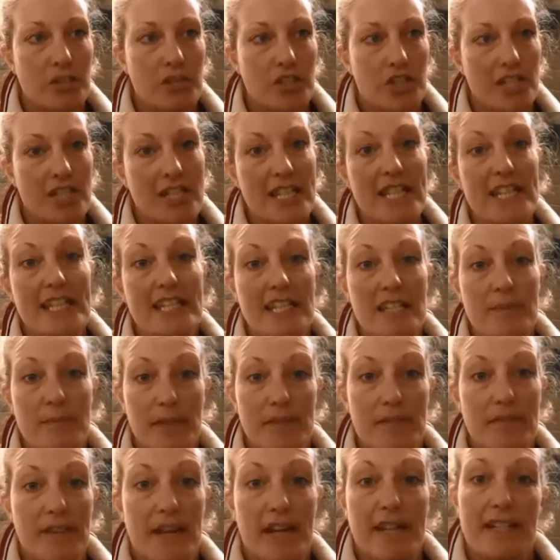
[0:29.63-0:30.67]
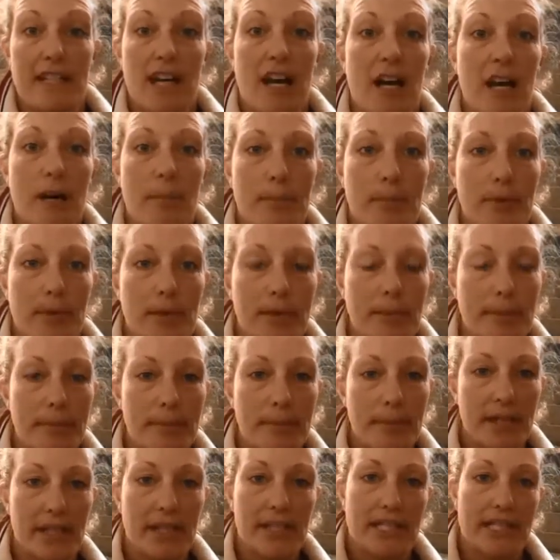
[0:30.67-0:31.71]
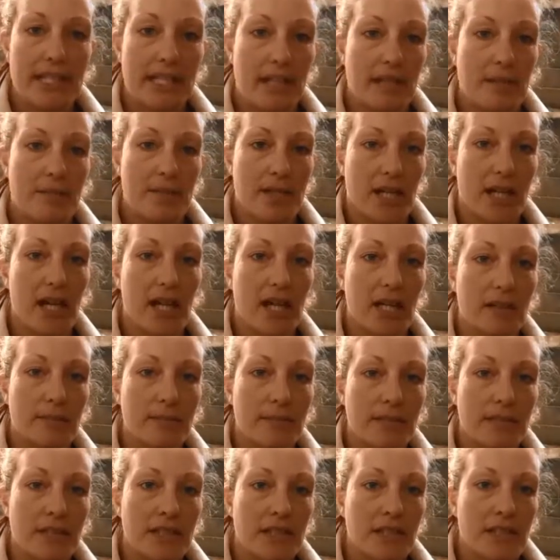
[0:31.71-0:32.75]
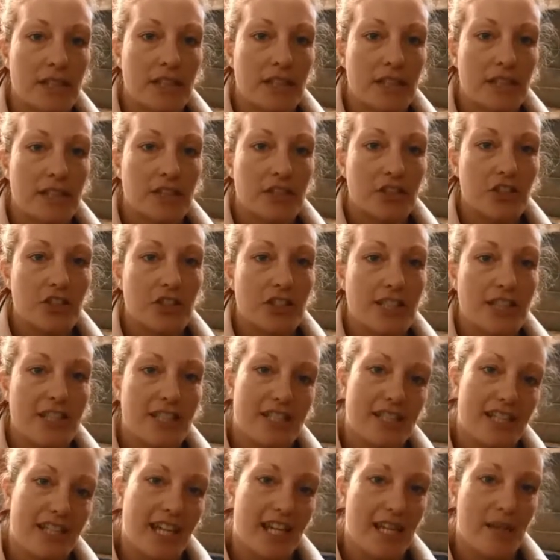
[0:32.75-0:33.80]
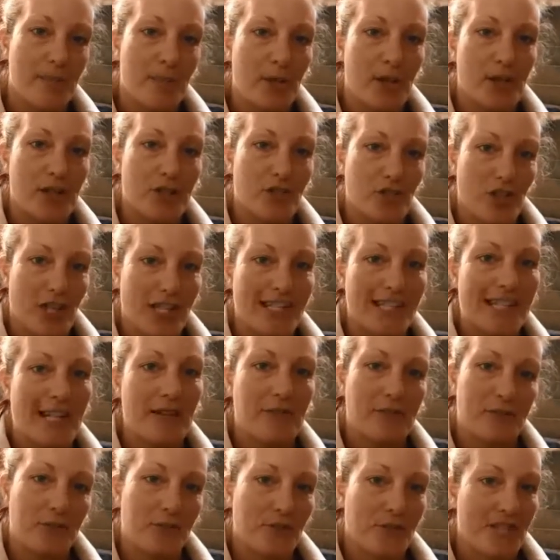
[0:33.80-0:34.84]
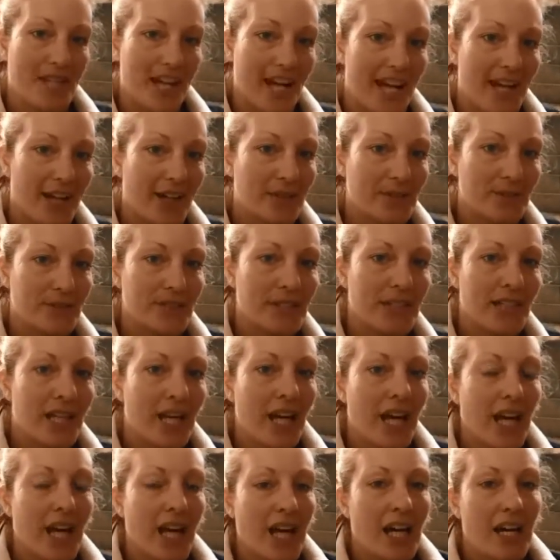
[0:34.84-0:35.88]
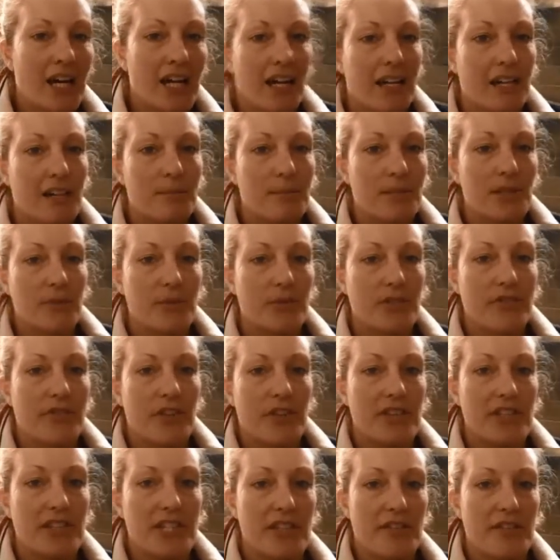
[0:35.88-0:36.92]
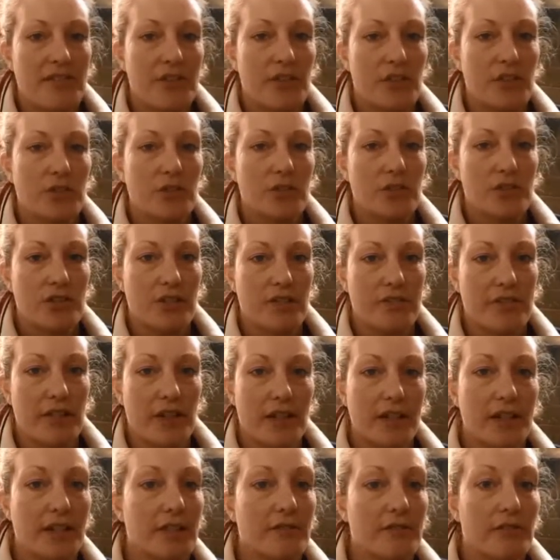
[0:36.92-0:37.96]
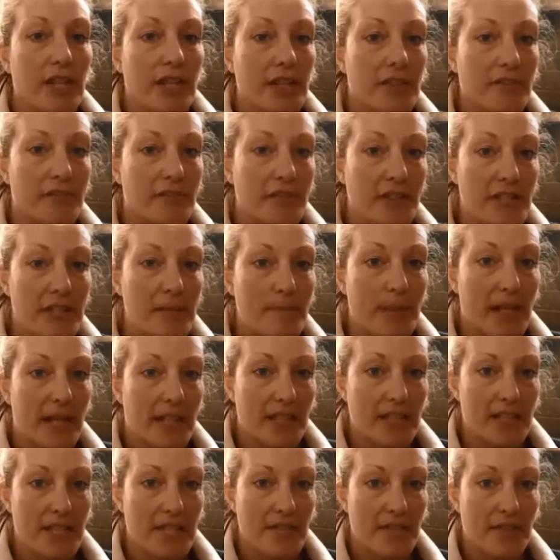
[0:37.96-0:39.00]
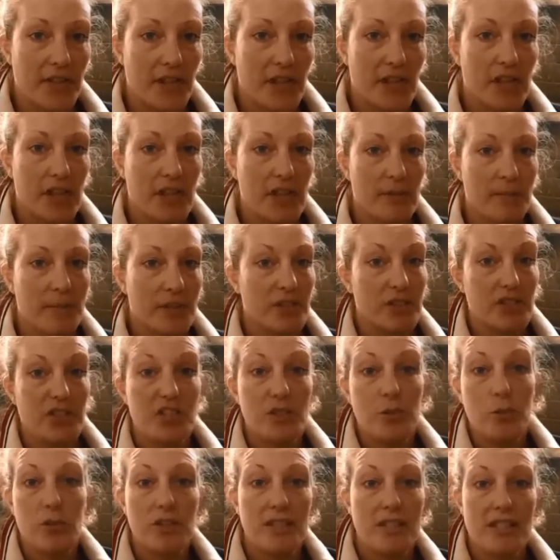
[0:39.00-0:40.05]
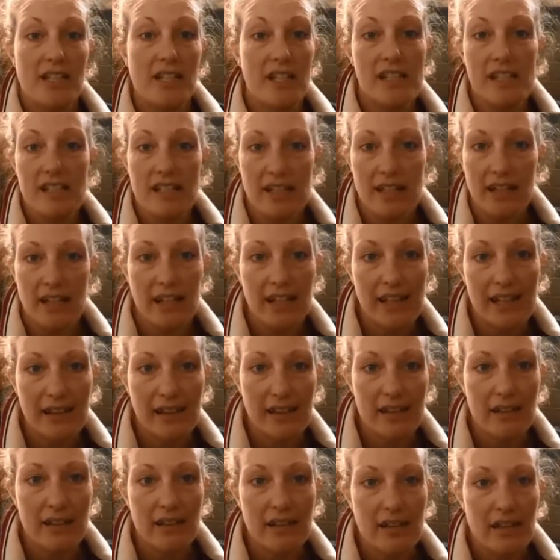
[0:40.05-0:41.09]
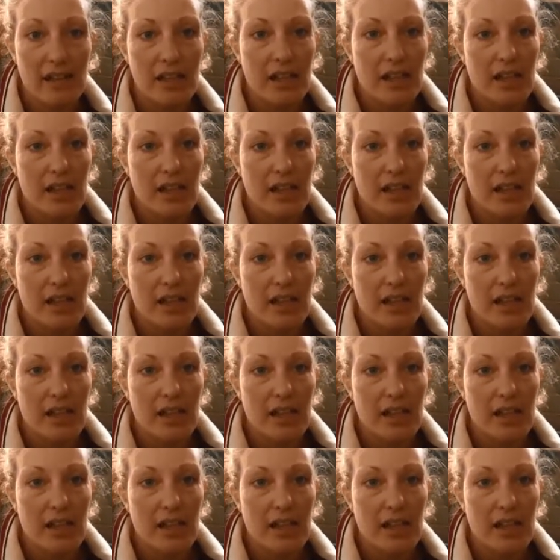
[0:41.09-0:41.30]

She needed to be fed up, but at the same time she needed to keep her stress levels down. It was very difficult to find the right feed balance for her because she wasn't eating either,